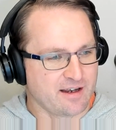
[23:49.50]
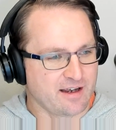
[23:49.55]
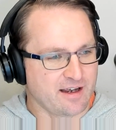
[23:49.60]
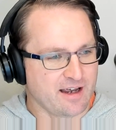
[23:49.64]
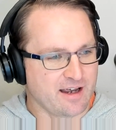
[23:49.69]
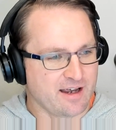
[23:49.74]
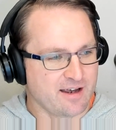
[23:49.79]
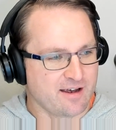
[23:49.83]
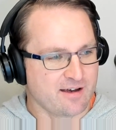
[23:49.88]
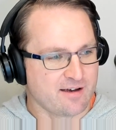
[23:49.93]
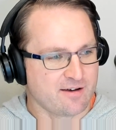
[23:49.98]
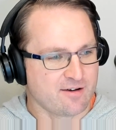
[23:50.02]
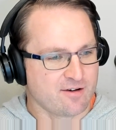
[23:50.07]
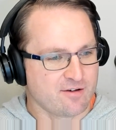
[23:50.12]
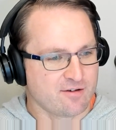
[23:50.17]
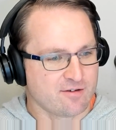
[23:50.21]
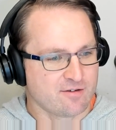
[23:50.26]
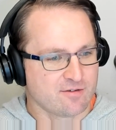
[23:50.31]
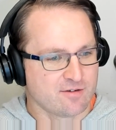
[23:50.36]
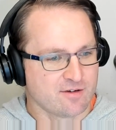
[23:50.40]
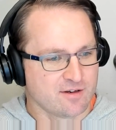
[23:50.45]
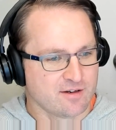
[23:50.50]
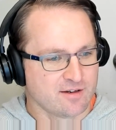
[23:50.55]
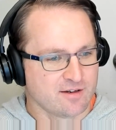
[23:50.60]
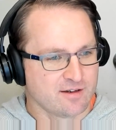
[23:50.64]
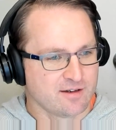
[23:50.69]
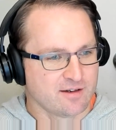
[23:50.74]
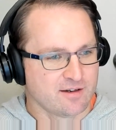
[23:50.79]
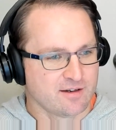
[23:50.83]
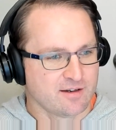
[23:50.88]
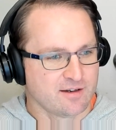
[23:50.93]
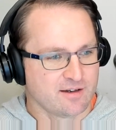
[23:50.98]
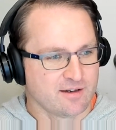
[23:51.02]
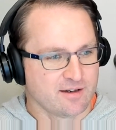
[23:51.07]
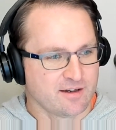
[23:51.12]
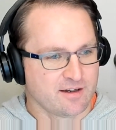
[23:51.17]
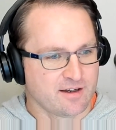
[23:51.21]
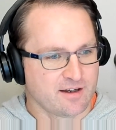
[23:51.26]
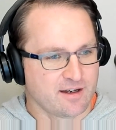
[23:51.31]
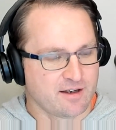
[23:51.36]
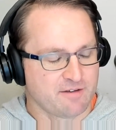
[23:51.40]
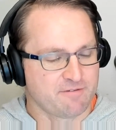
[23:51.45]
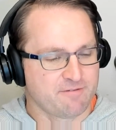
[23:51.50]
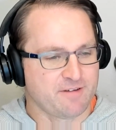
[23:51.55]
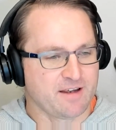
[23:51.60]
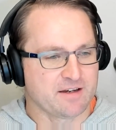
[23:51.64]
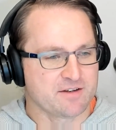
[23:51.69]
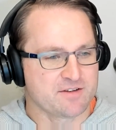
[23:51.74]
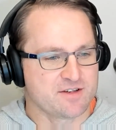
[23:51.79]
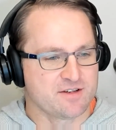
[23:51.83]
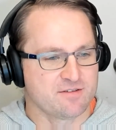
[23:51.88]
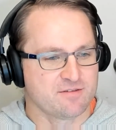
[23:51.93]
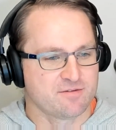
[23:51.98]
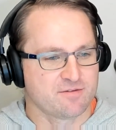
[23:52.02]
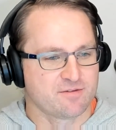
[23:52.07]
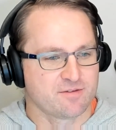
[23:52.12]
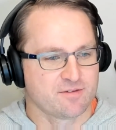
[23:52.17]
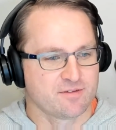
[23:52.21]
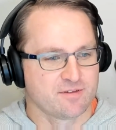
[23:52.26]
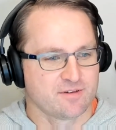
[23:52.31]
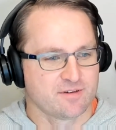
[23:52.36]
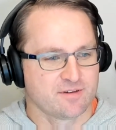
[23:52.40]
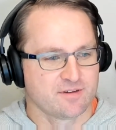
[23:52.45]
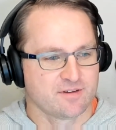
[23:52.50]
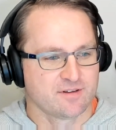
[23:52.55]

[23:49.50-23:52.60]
how effective